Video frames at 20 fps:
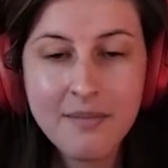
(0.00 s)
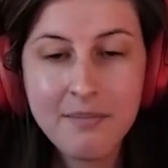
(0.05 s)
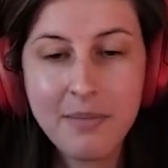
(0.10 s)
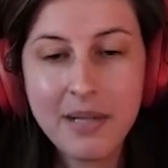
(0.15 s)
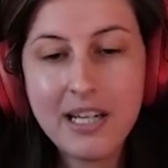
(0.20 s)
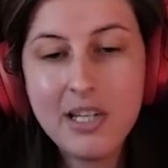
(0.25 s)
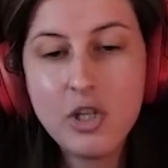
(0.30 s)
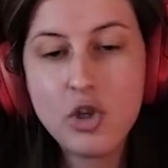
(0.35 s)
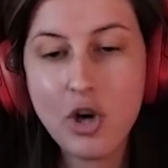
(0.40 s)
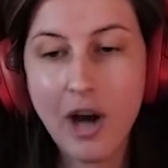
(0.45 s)

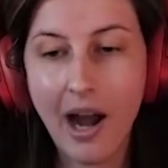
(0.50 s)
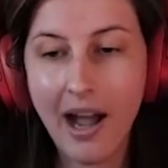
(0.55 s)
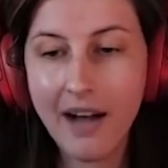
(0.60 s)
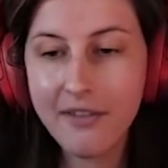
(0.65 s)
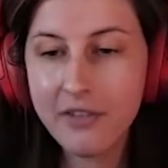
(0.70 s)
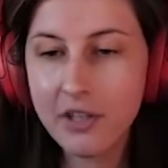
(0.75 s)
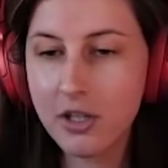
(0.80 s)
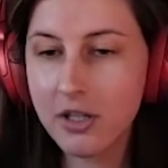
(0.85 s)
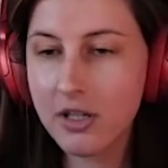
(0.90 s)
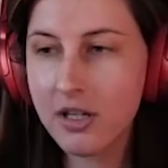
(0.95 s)
But in
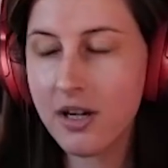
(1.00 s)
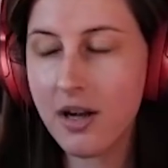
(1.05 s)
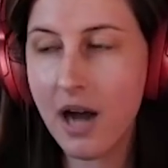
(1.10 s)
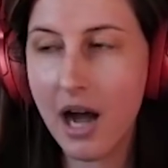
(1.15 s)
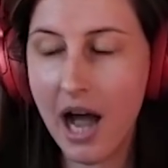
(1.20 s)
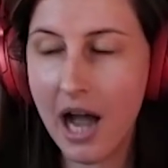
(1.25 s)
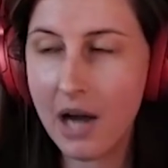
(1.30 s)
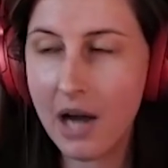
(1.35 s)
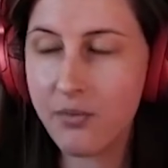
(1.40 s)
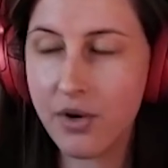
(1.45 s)
travel,
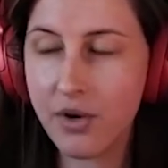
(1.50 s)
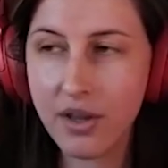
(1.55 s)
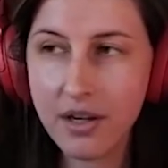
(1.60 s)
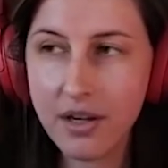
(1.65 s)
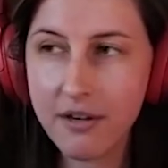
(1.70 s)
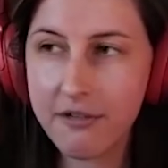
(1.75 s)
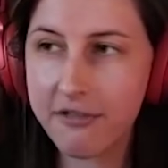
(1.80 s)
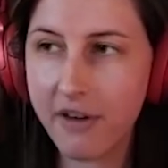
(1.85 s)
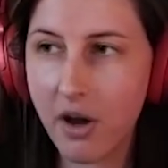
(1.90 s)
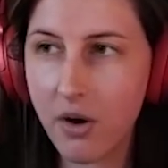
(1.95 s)
I really
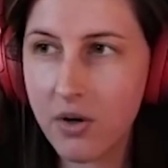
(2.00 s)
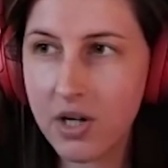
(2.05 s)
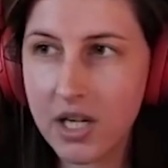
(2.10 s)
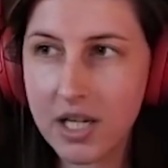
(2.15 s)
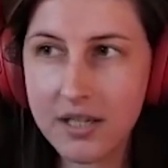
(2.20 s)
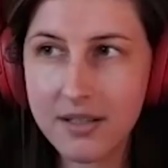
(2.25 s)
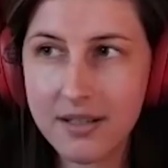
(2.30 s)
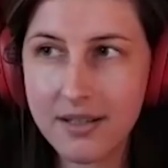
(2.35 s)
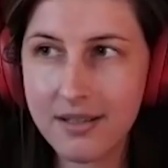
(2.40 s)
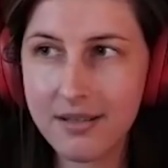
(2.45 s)

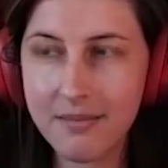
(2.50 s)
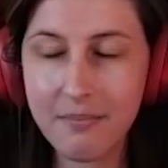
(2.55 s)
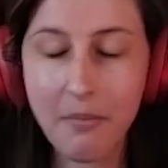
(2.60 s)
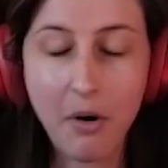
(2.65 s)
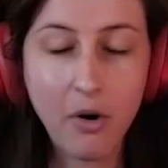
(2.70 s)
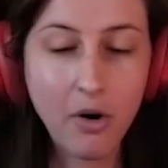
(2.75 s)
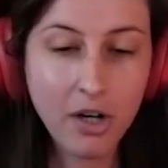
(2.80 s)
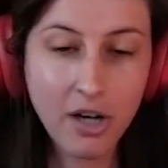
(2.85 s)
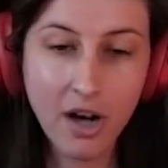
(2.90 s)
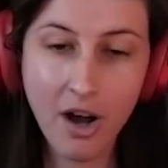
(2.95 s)
focus
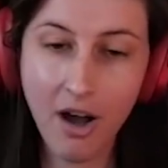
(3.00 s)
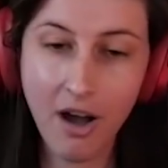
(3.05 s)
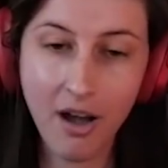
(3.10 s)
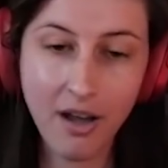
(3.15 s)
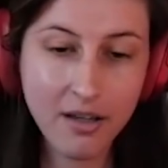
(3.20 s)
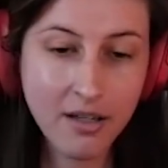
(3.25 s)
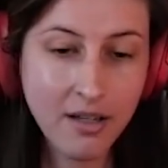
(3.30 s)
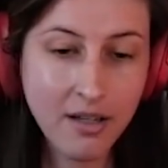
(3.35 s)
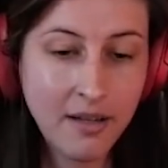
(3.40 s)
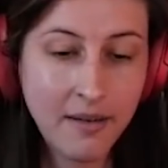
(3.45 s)
more
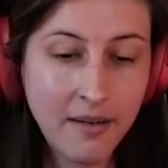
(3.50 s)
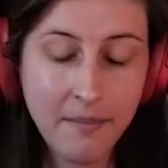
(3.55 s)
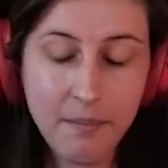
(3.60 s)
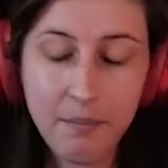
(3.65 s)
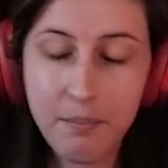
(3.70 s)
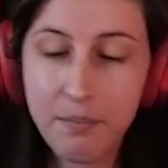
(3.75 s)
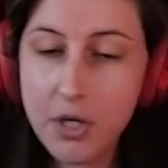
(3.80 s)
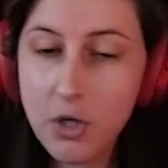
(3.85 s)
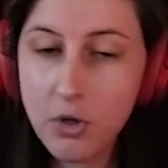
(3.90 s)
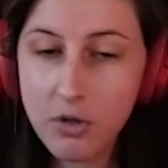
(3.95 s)
on
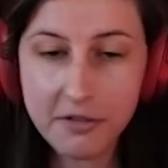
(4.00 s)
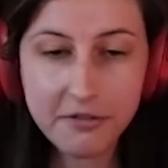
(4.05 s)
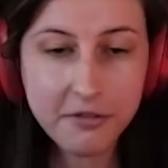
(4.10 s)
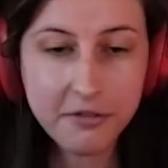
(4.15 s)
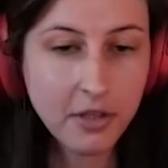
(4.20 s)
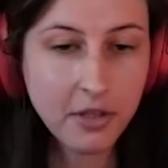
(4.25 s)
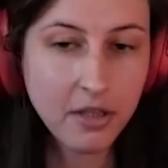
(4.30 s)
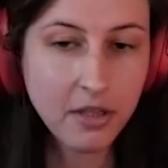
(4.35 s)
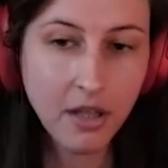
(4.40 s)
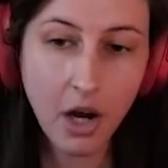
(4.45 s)

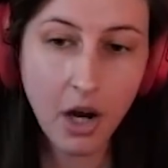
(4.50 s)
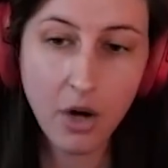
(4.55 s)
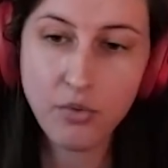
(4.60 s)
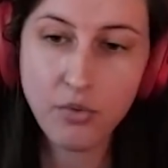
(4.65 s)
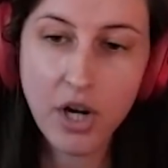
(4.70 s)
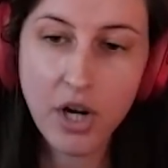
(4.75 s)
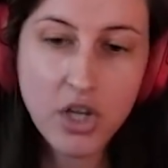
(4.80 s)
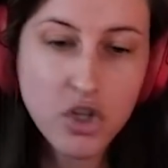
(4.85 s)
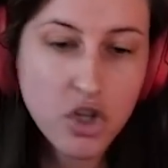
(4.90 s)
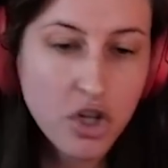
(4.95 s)
beautiful
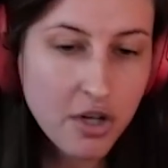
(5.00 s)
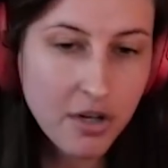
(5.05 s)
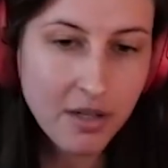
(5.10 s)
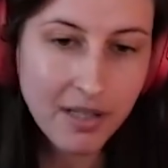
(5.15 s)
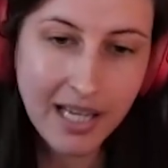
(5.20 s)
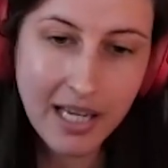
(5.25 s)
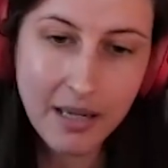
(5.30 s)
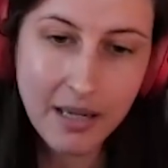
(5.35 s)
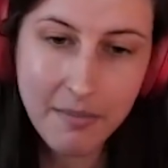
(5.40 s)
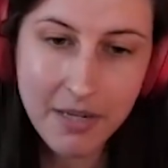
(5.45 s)
original
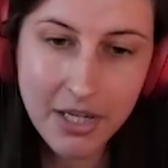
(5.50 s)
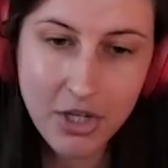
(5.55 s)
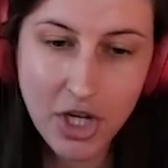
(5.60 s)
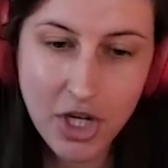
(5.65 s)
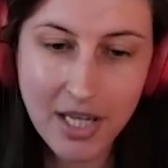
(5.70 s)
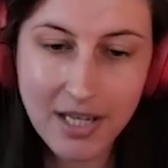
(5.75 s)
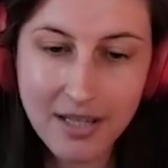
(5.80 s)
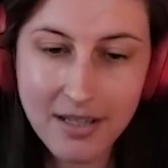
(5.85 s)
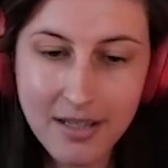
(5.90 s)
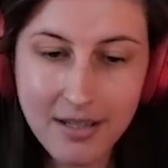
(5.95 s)

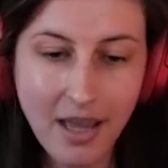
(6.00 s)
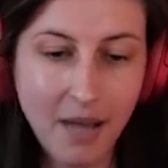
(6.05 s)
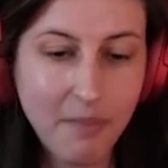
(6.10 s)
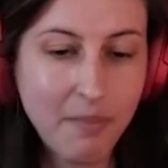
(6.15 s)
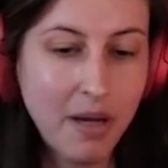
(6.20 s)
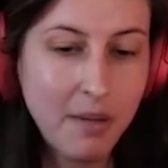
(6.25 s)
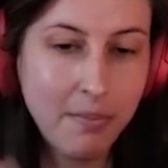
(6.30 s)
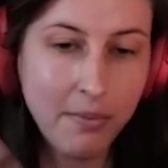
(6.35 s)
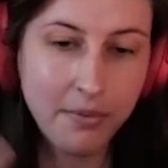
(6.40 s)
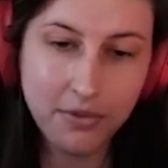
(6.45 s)
images that
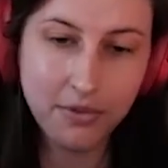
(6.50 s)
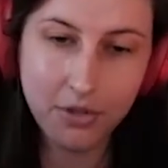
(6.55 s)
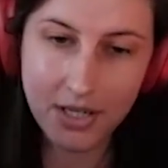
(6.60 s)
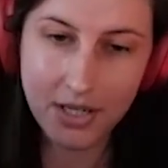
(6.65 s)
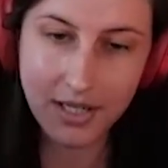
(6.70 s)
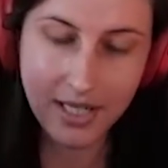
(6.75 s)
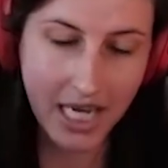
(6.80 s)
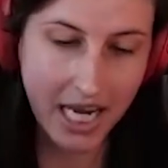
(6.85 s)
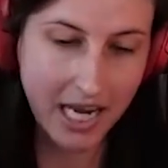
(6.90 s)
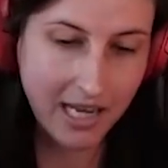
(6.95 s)
people
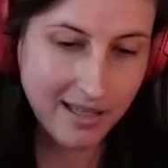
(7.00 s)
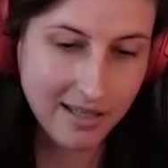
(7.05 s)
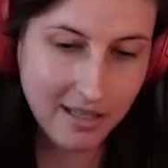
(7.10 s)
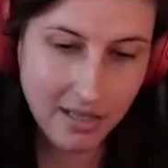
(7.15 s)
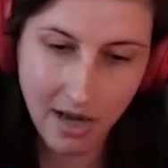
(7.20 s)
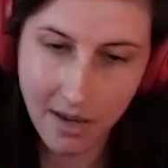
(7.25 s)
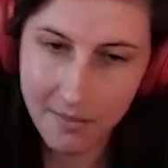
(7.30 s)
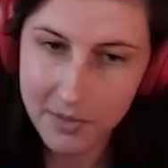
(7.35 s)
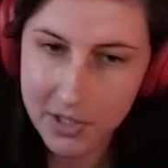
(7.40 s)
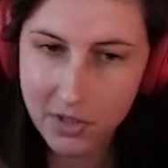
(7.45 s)
just can't
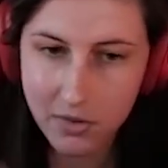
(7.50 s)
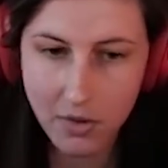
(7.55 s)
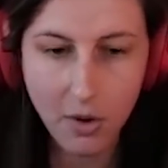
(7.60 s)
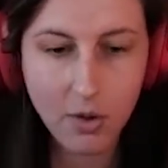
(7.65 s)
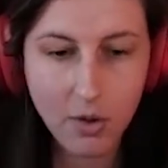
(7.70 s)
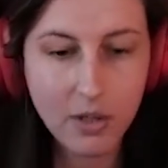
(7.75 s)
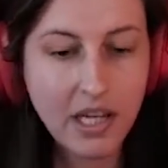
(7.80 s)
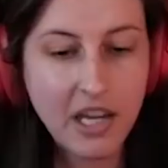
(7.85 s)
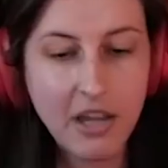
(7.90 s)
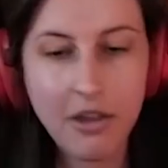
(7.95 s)
stop
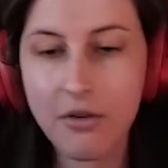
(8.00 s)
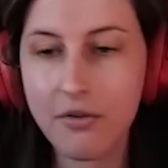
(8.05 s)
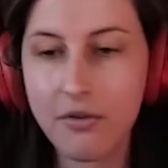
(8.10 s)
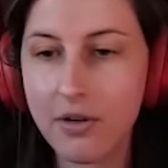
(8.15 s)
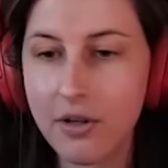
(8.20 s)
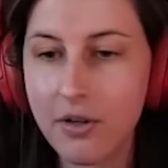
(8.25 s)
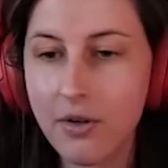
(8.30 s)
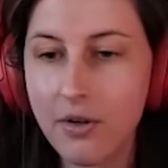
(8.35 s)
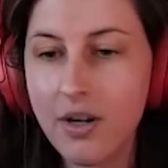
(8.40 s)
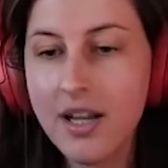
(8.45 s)
scrolling
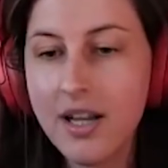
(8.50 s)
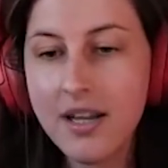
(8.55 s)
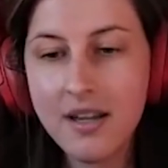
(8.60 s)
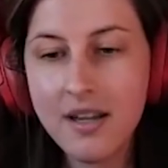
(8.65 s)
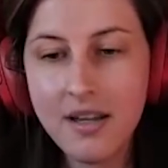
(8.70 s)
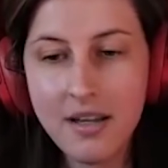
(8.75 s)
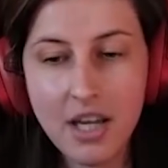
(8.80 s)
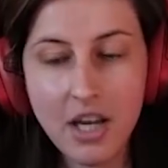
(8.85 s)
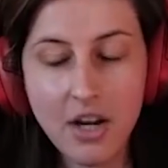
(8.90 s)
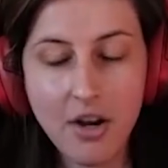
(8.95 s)
through
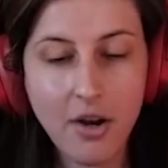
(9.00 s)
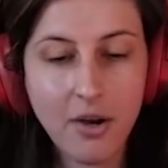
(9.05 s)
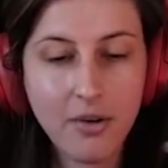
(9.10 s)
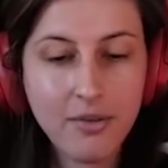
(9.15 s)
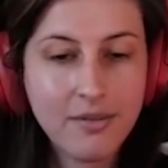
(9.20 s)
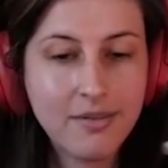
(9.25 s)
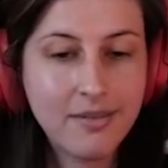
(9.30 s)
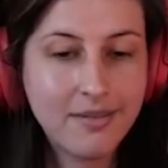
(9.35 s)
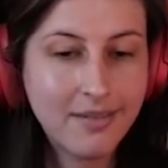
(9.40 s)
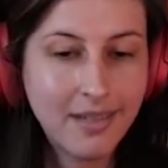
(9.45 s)
you
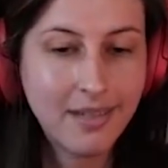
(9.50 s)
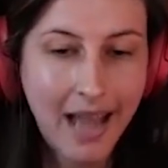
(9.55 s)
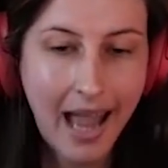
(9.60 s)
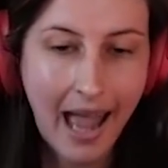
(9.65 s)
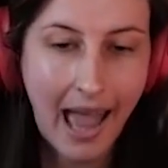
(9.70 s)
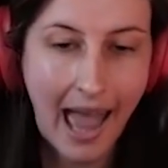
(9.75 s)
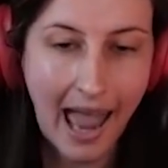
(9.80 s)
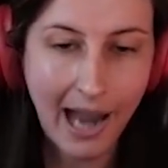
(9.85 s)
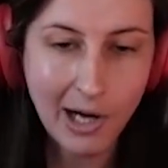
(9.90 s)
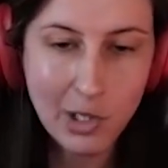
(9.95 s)
know
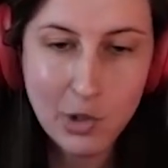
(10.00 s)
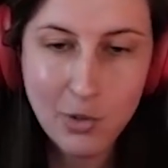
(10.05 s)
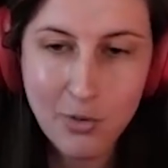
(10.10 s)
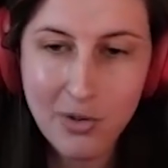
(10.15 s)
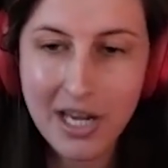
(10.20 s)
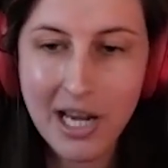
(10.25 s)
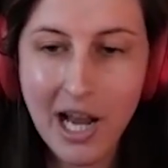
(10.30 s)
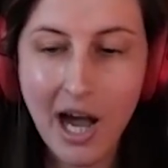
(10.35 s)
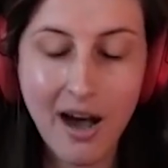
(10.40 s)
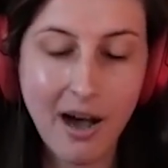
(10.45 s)

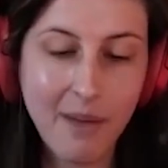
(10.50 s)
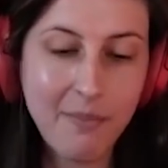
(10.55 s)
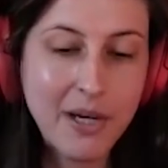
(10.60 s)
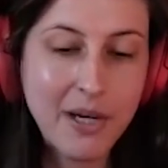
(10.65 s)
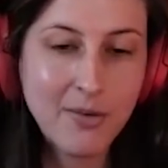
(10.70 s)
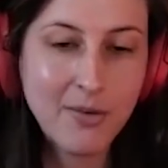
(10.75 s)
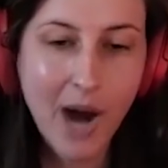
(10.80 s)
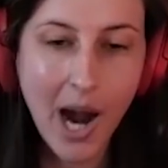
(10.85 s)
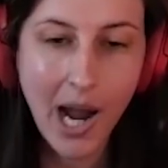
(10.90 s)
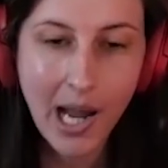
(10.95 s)
actually
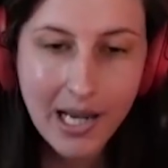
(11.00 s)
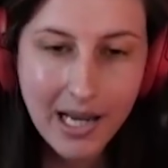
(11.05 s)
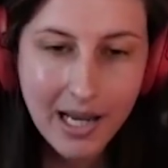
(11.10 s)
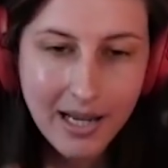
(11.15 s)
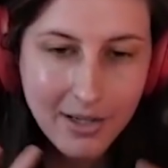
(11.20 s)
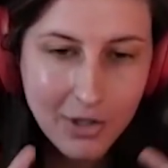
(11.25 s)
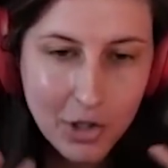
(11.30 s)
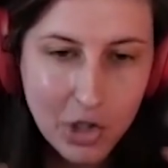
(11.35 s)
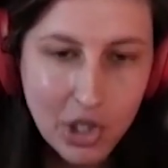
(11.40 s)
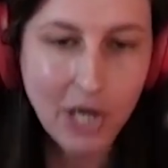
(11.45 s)

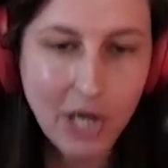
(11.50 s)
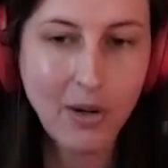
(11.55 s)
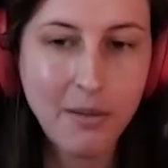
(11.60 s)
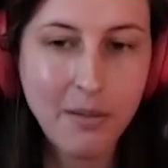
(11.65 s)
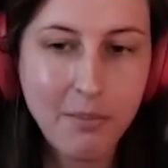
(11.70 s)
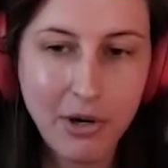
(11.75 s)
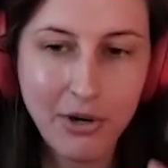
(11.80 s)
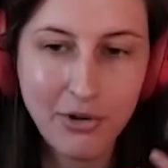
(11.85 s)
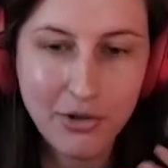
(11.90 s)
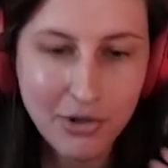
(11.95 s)
copywriting sharing
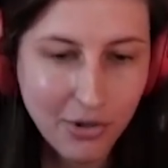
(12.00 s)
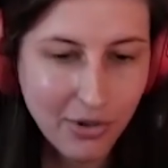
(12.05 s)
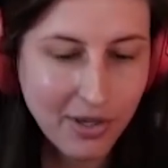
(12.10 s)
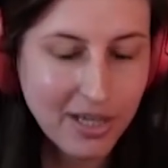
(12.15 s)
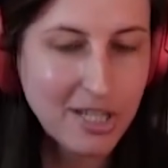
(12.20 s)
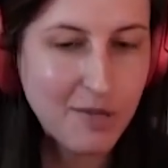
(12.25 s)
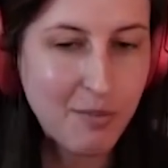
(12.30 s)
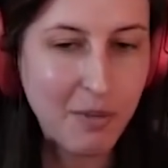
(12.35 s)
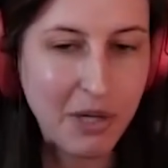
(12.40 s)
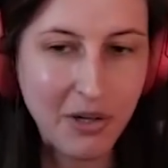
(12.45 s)
personal
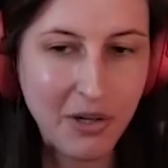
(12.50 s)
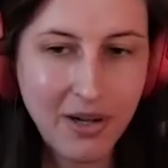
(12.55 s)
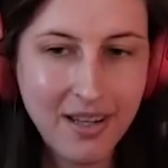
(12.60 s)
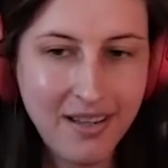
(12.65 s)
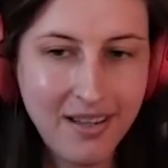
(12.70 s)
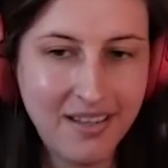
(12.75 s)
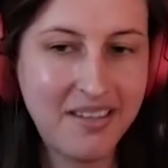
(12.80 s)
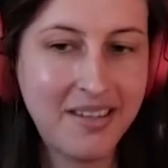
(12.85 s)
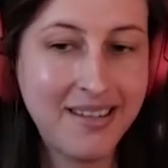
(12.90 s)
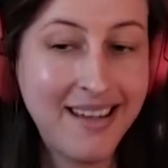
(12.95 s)

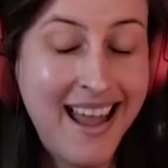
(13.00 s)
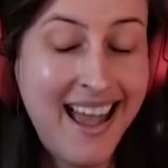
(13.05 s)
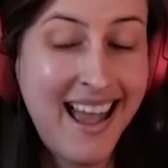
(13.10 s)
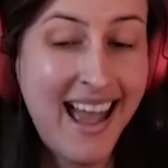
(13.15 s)
experience